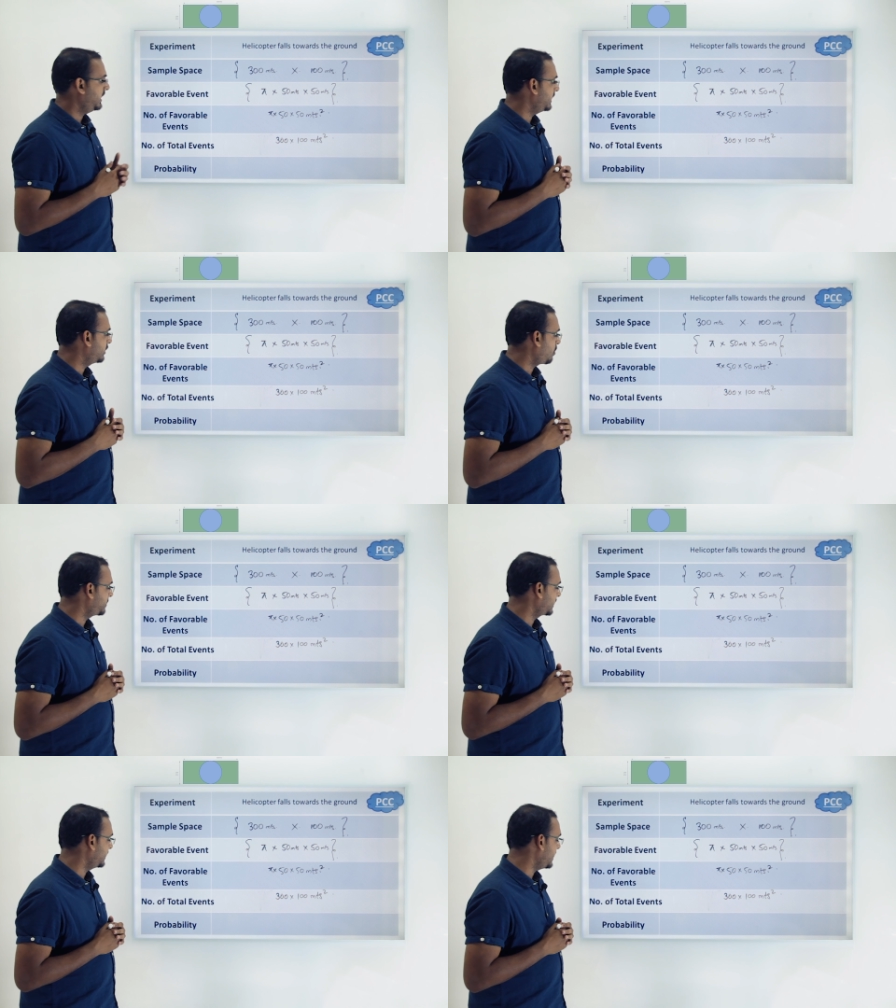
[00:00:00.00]
helicopter
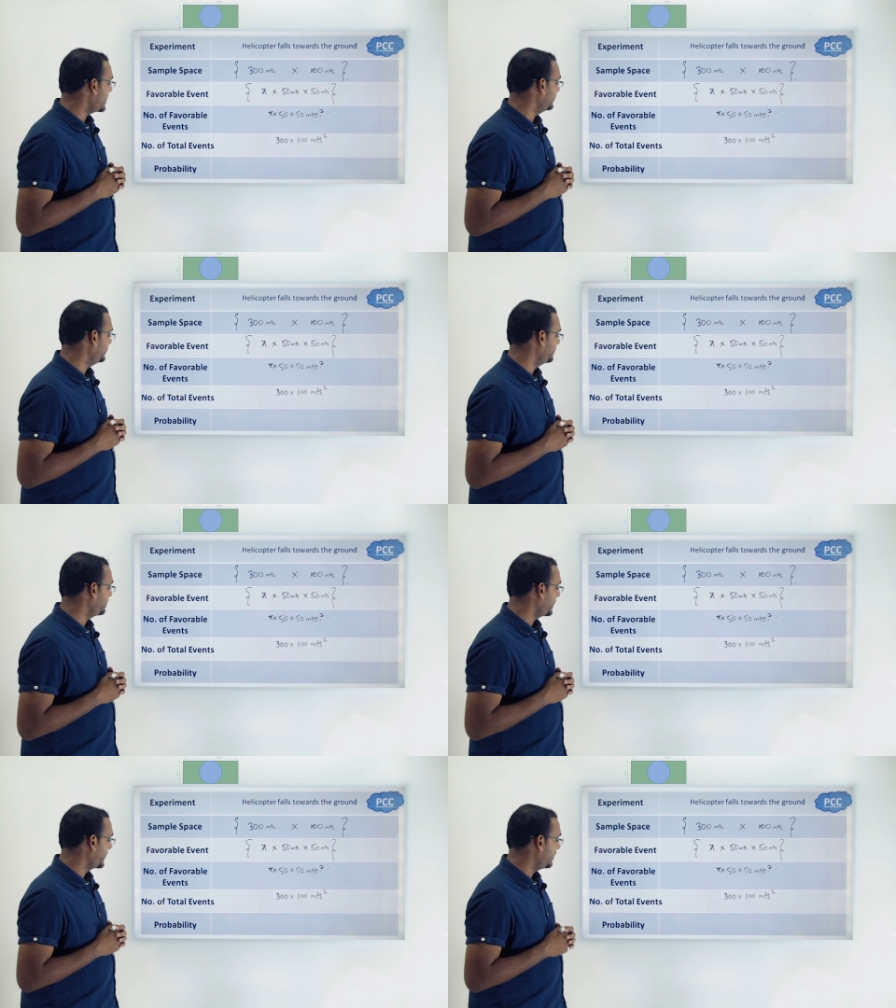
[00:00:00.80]
can land.
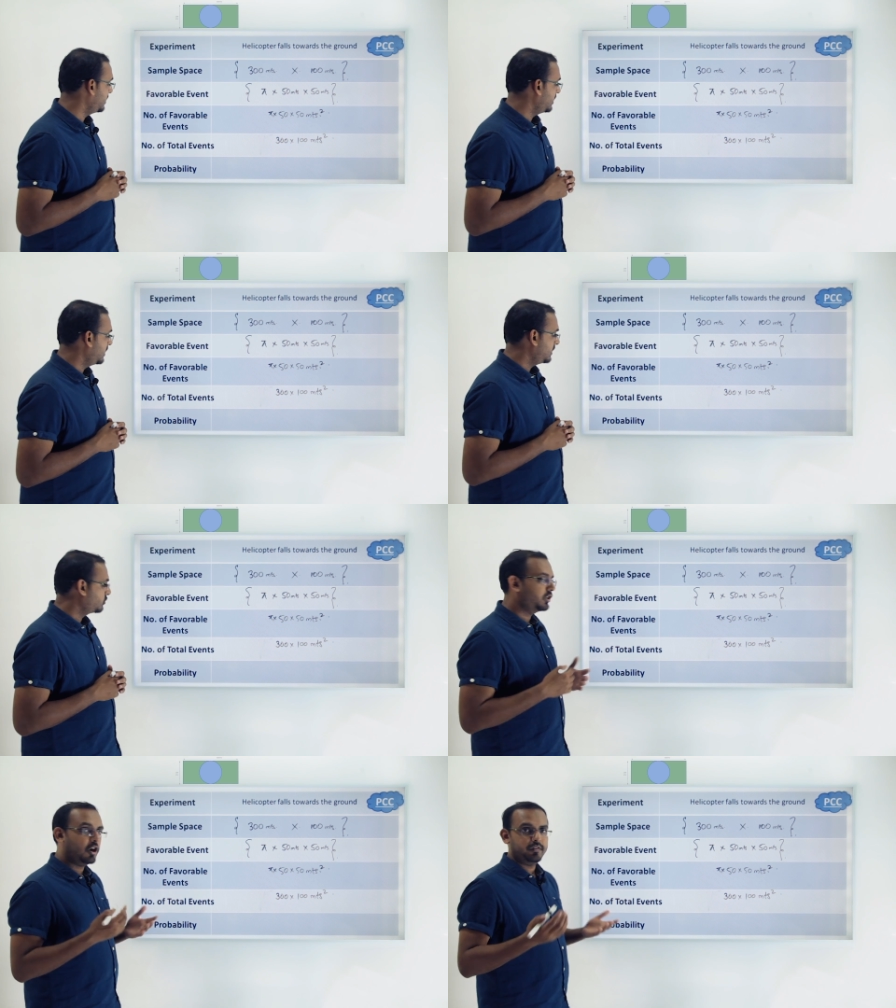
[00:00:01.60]
So
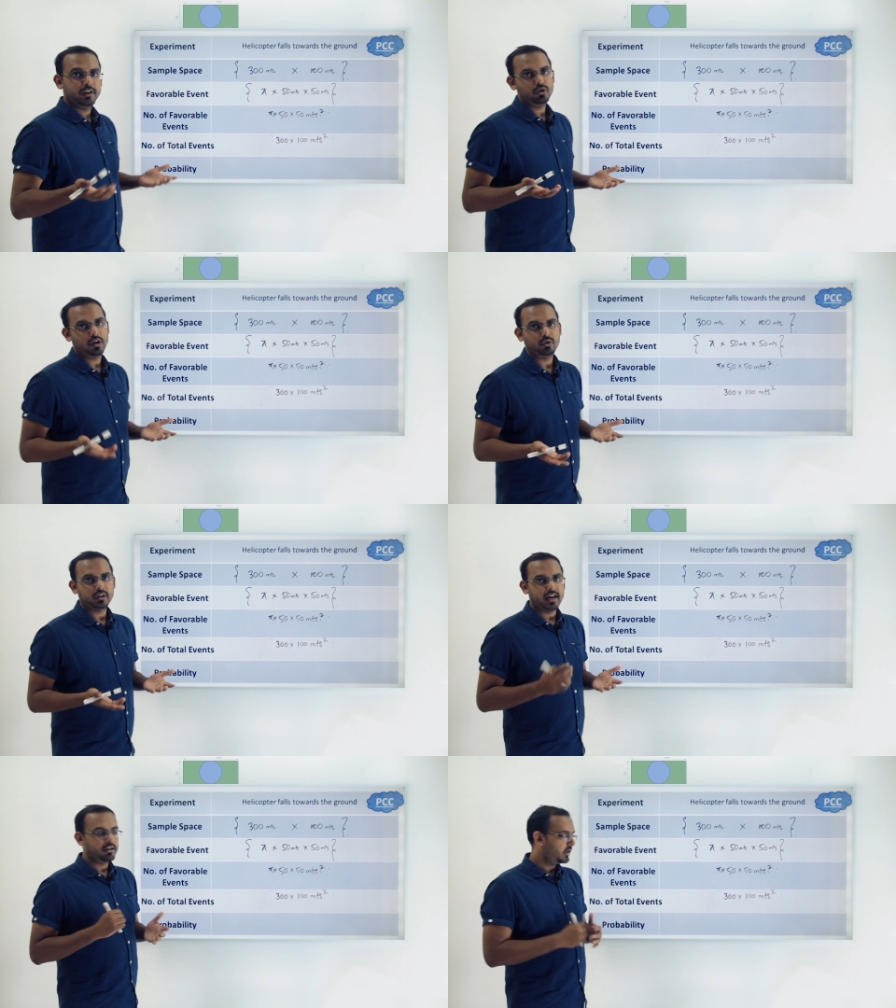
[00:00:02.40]
now we know how to
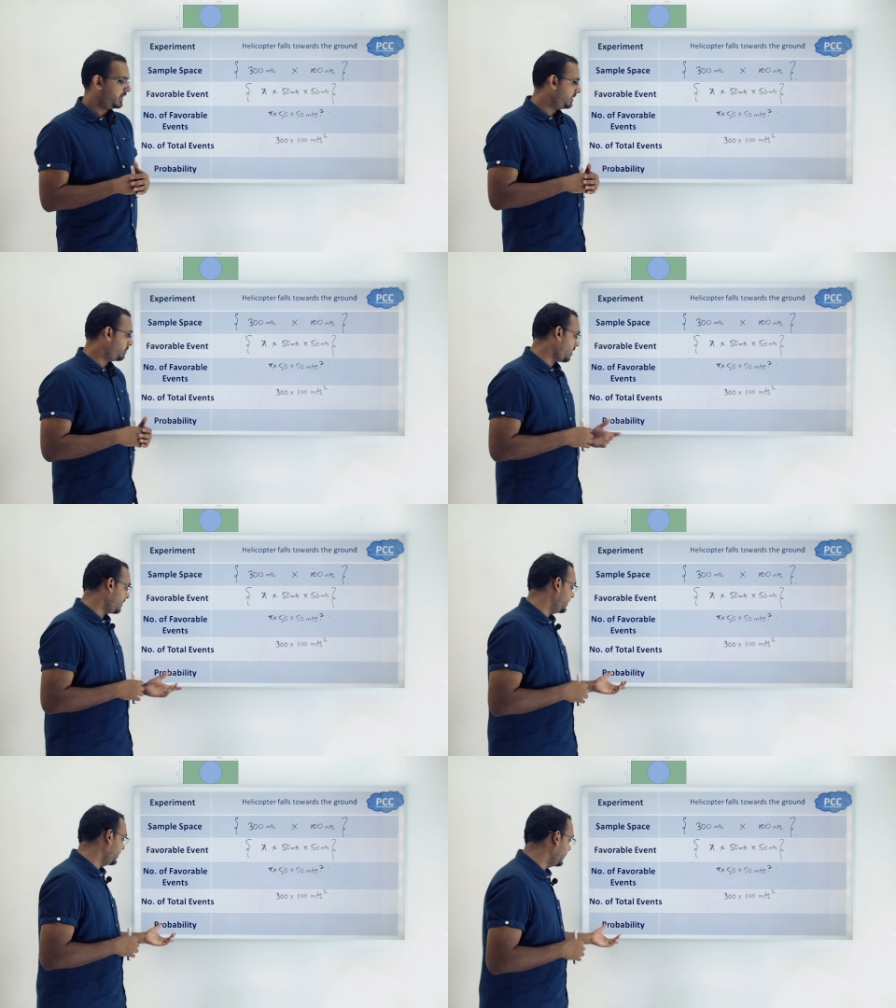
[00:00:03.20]
calculate the
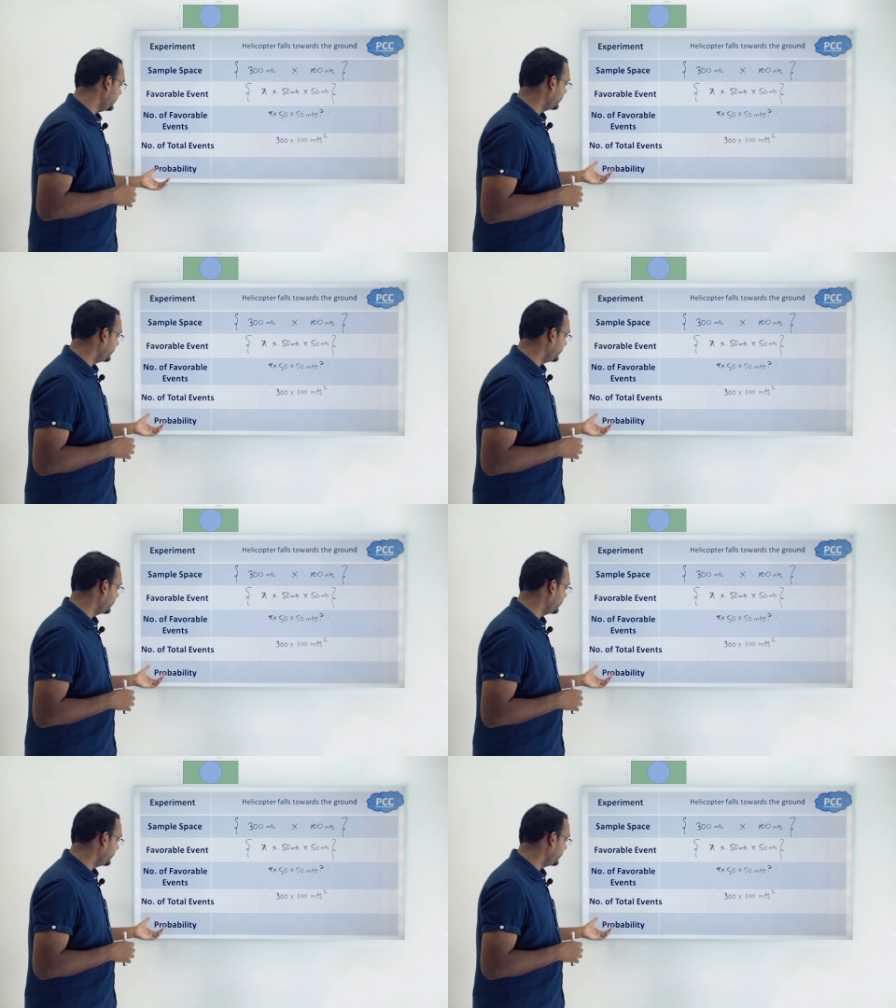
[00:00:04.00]
probability, right?